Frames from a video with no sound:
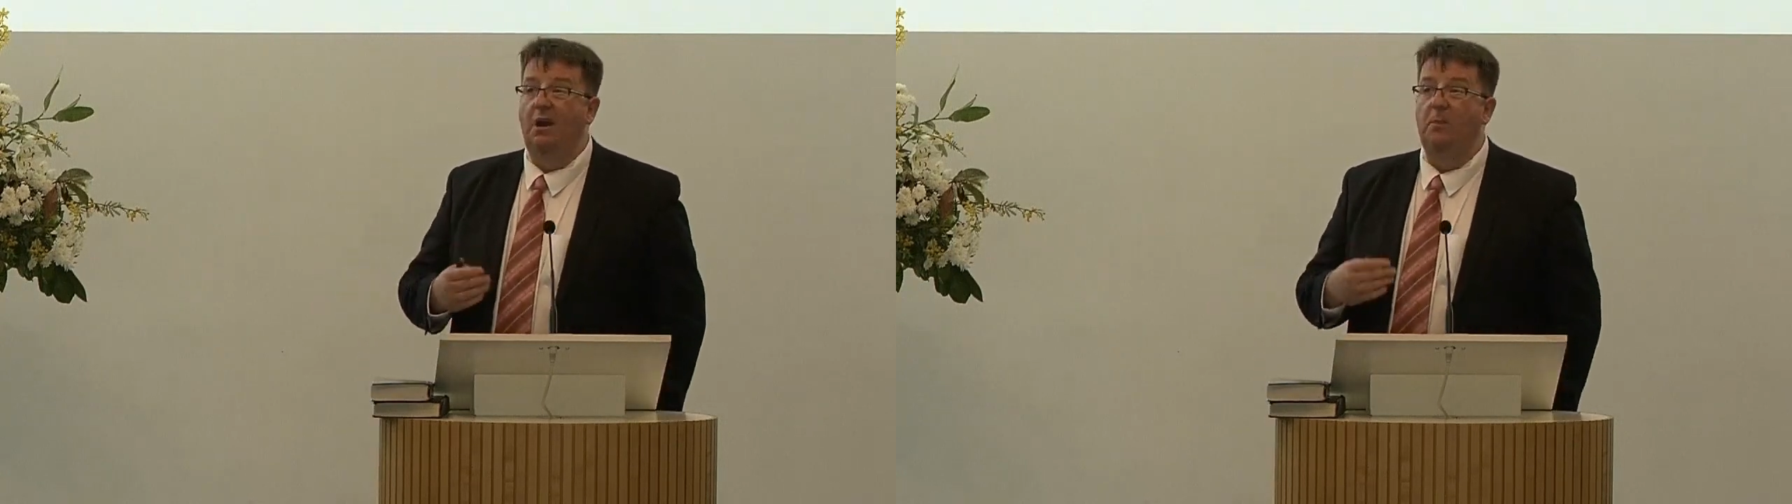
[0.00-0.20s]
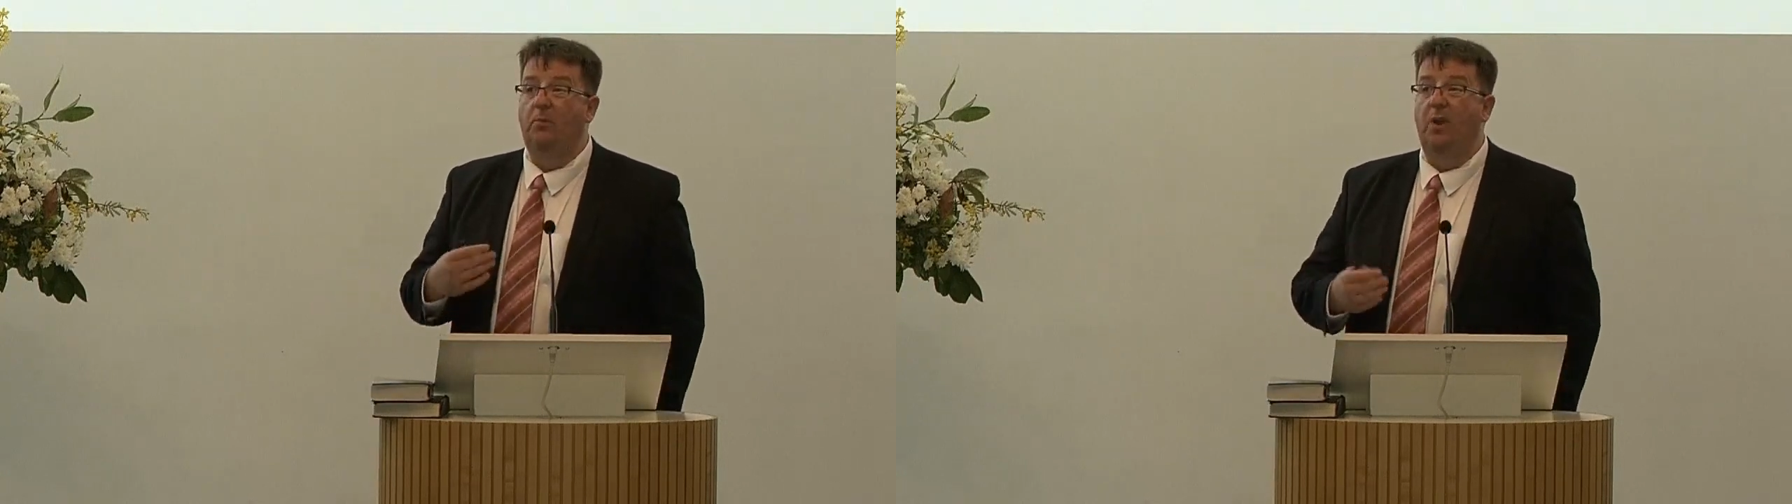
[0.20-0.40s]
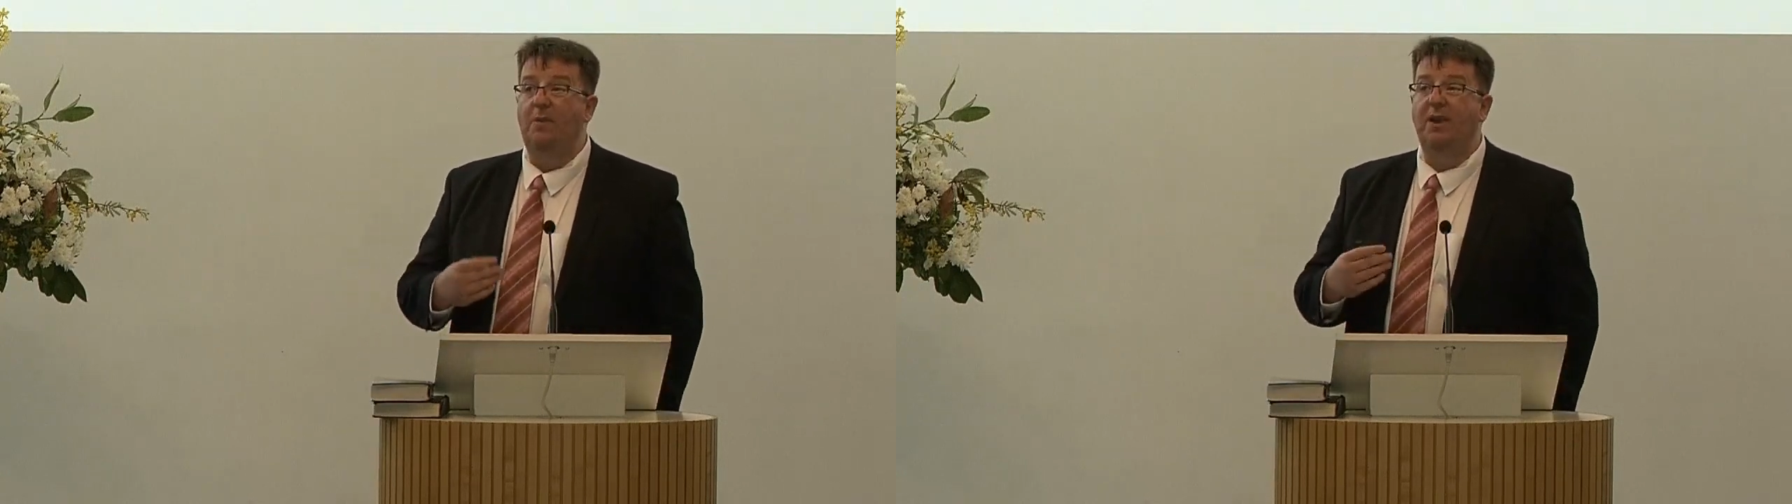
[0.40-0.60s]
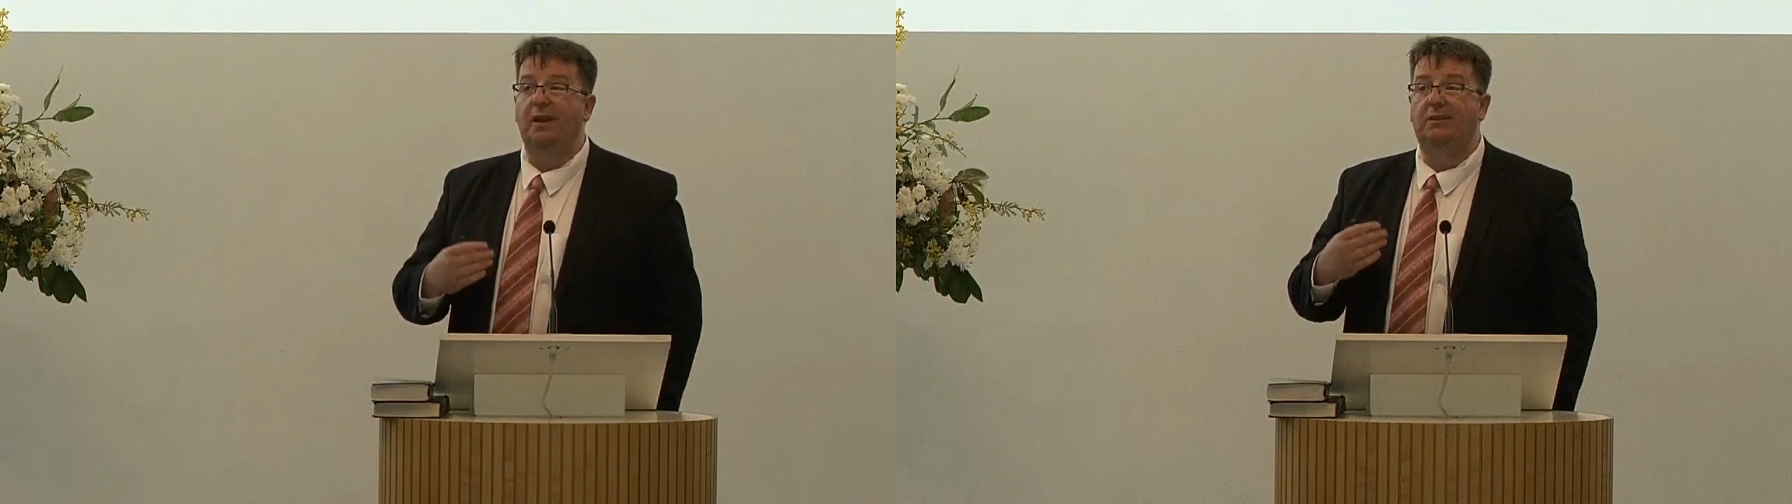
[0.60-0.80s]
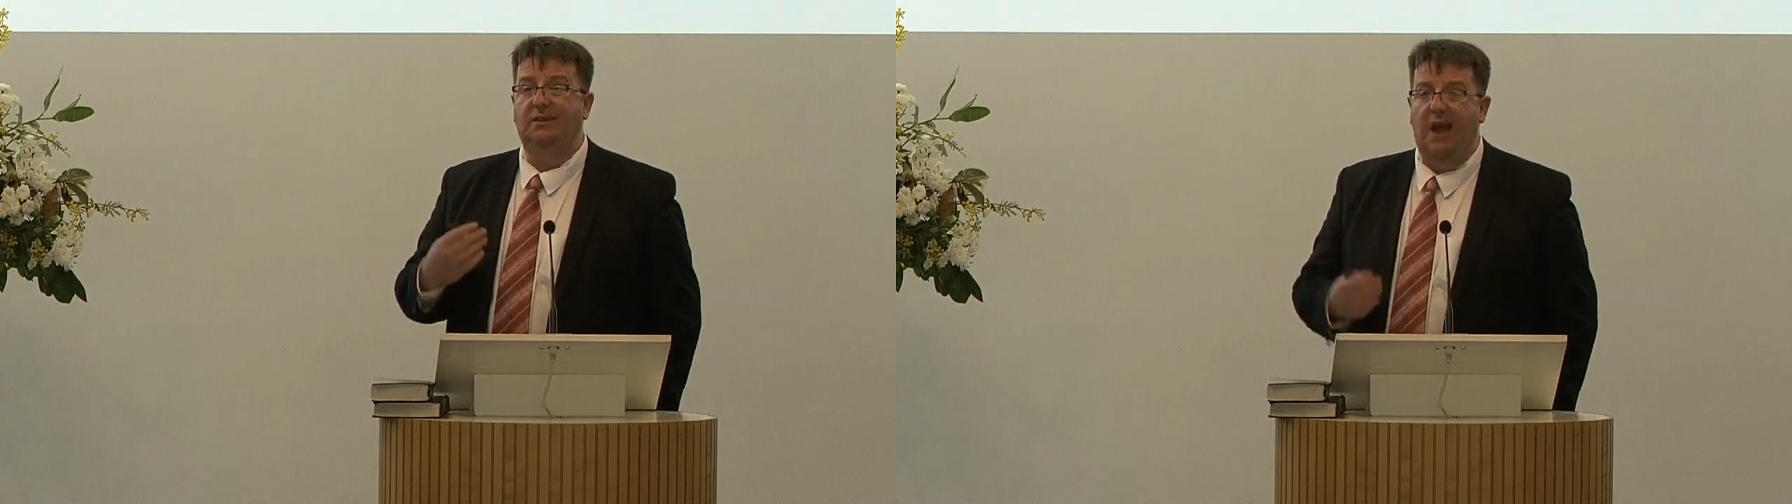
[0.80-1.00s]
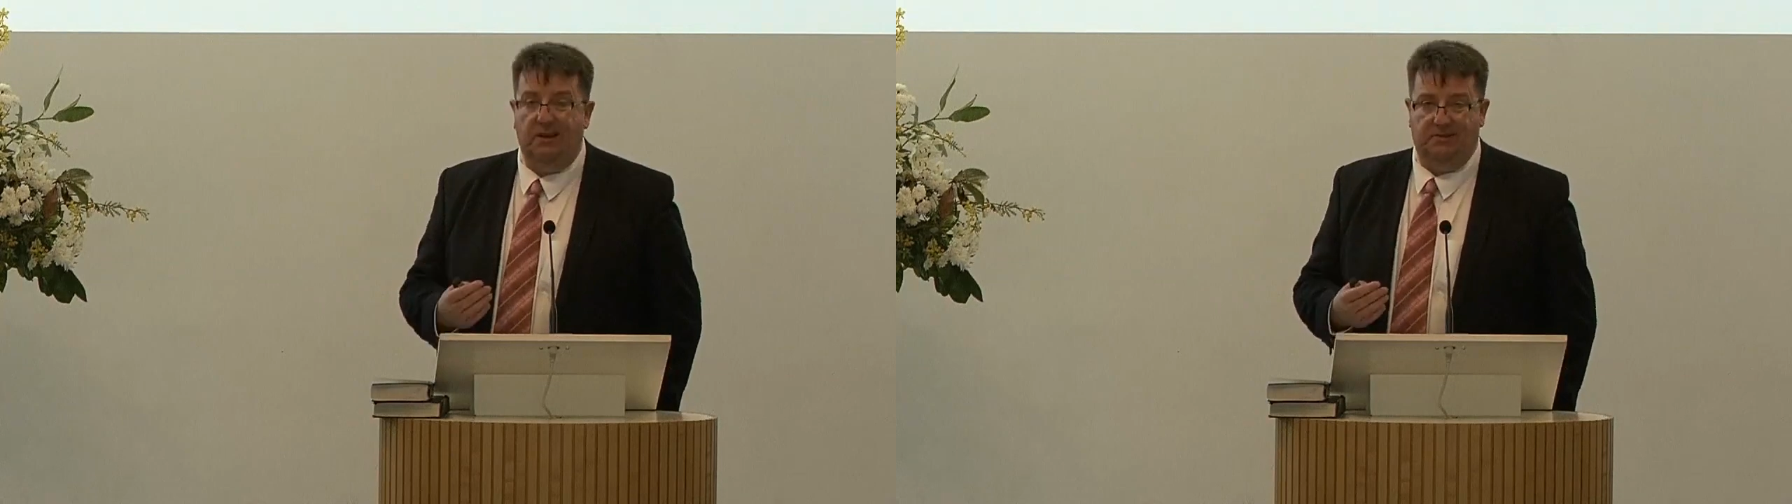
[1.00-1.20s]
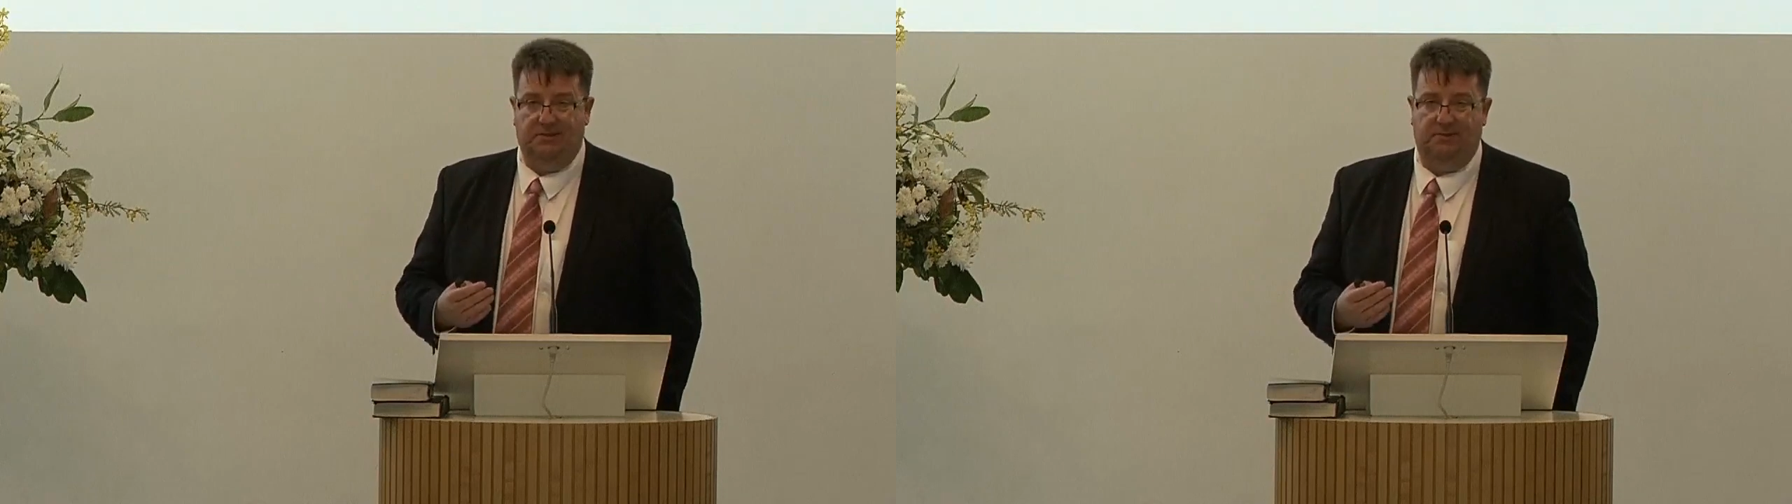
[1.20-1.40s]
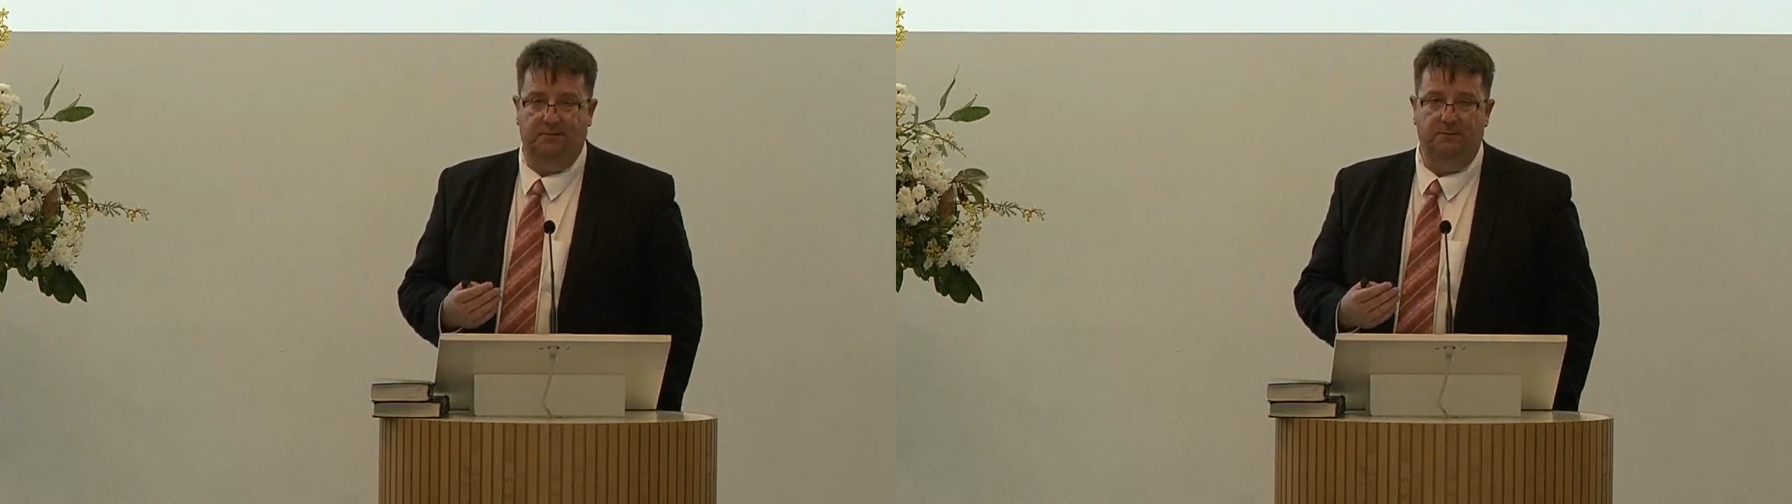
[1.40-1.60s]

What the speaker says: polemical text.